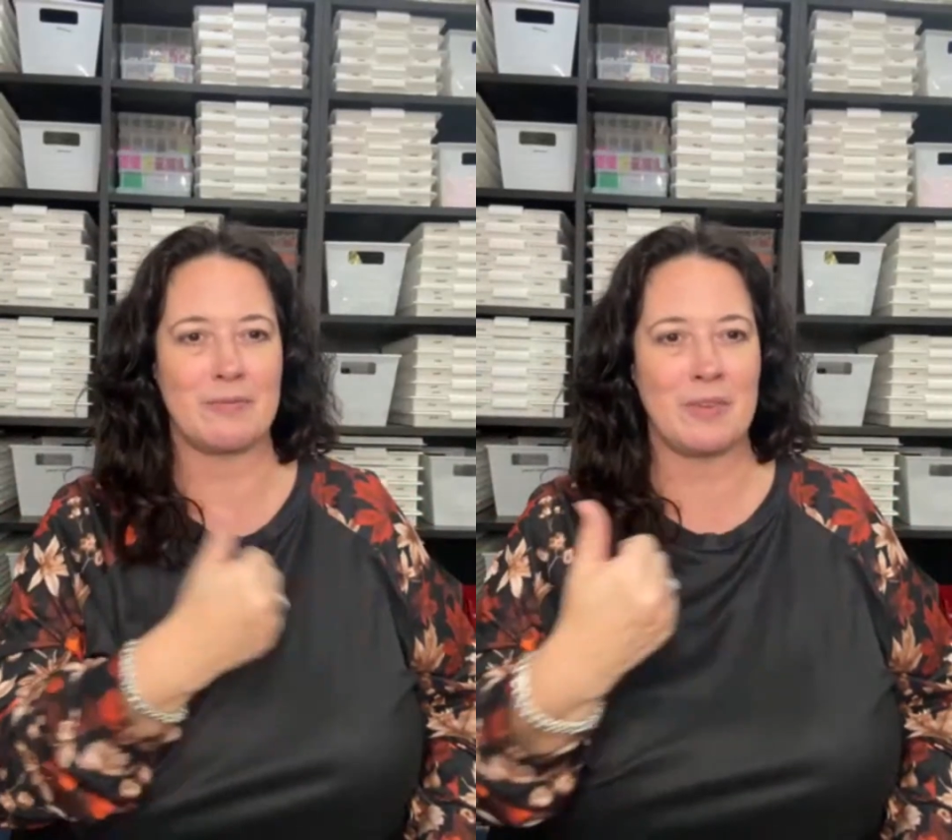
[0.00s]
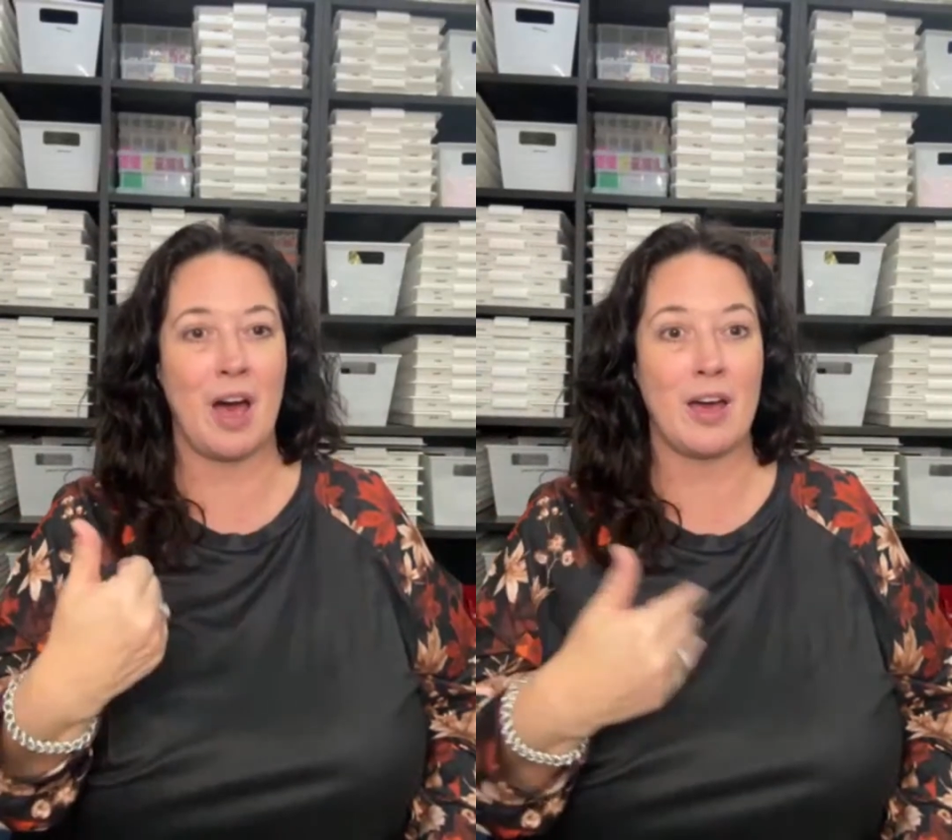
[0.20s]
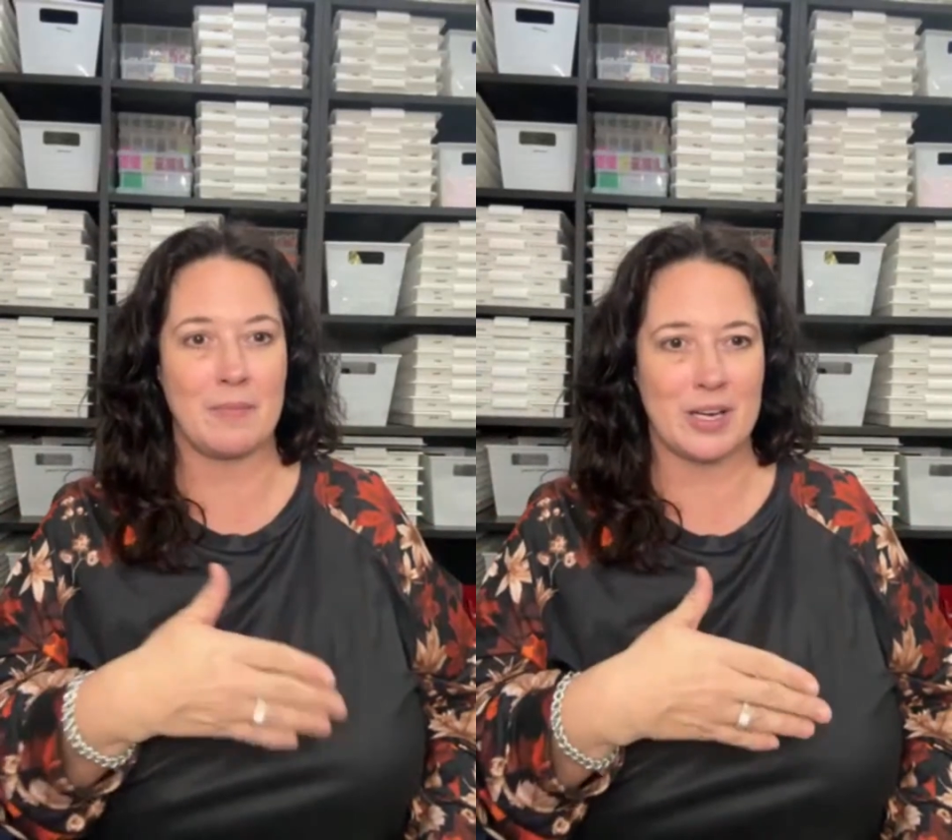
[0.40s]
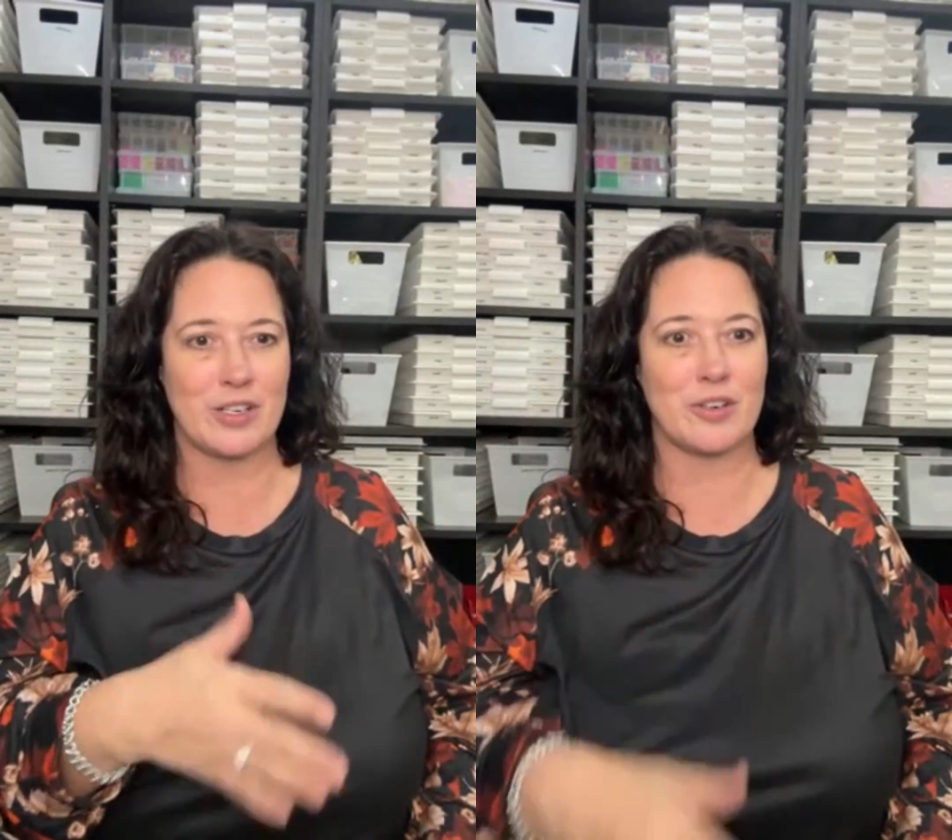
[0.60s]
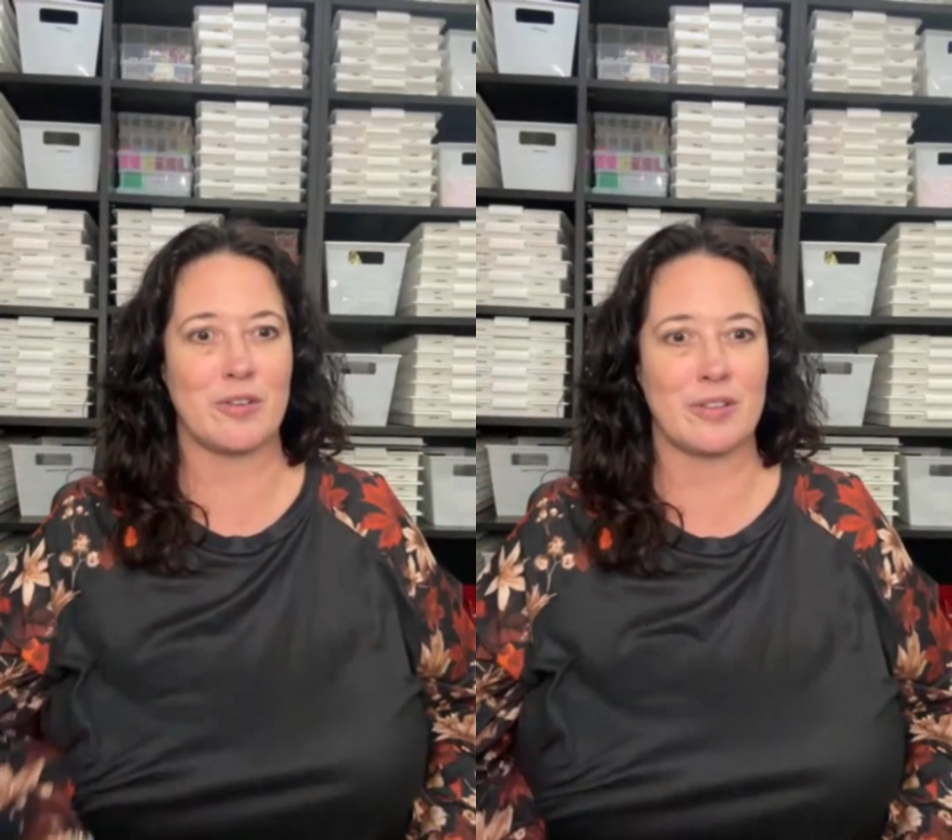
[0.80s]
on my
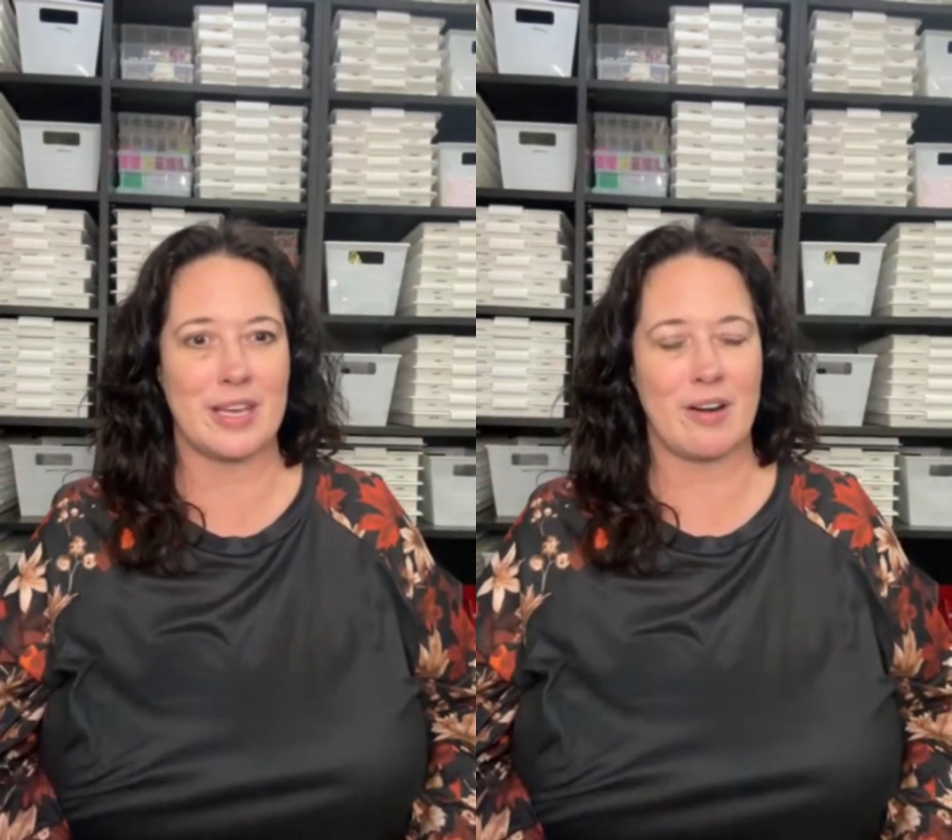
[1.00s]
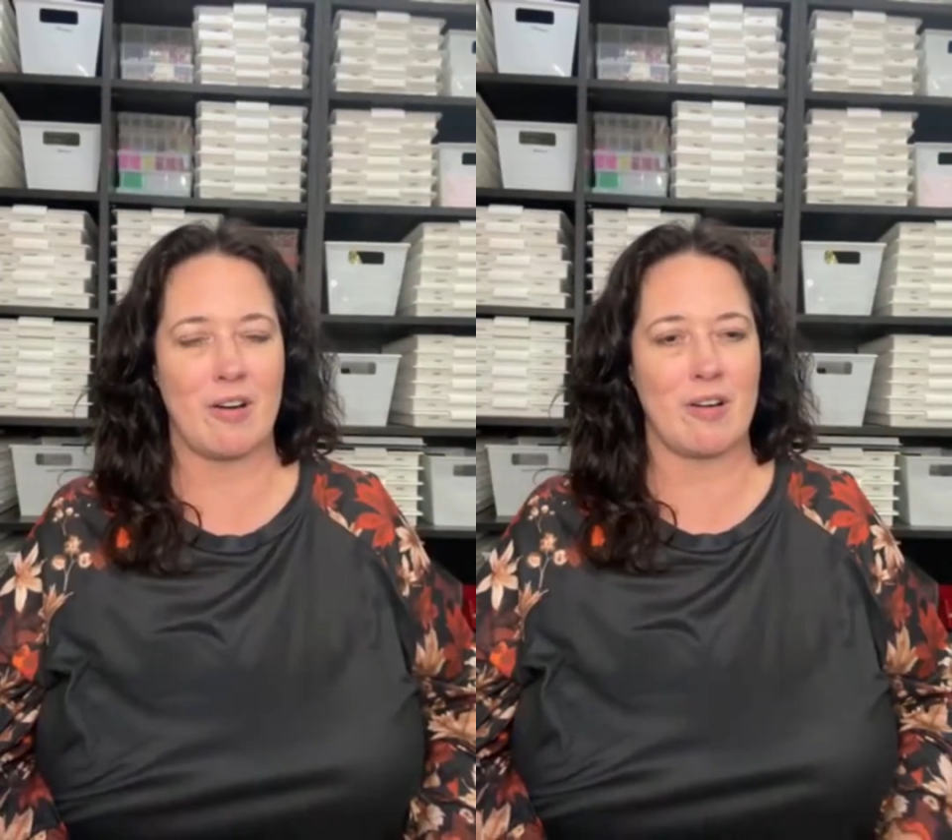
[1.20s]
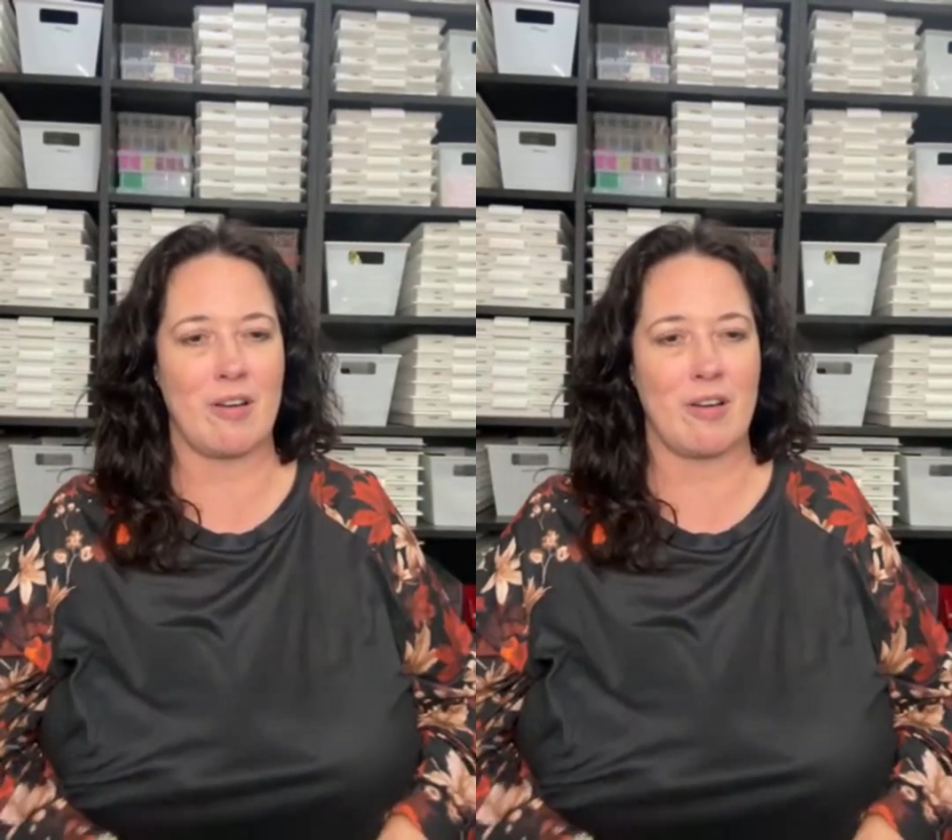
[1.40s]
shirt that aren't